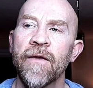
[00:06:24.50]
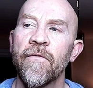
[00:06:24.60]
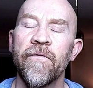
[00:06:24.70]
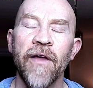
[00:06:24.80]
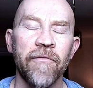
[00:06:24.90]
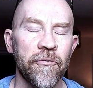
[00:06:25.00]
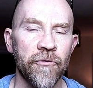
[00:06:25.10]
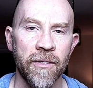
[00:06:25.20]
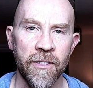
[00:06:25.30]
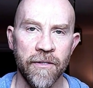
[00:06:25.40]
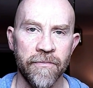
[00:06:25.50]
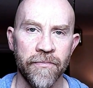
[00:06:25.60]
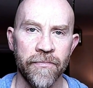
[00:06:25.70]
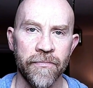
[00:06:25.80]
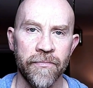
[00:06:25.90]
very friendly,
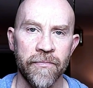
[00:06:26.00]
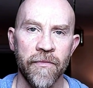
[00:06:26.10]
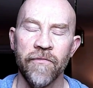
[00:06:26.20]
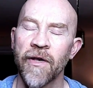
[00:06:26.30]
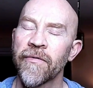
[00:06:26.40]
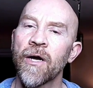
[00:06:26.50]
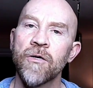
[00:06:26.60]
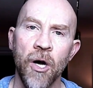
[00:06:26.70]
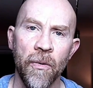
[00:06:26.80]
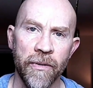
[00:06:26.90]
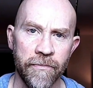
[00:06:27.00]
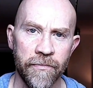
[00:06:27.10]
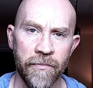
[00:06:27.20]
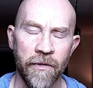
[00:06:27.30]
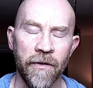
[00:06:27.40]
very outgoing,
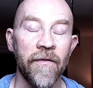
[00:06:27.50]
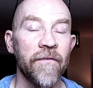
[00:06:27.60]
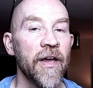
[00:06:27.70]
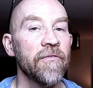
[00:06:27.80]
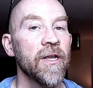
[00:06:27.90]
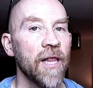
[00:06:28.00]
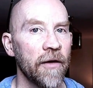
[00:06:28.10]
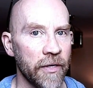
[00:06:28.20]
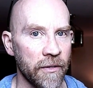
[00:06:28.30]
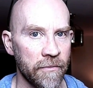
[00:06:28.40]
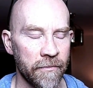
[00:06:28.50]
very loving.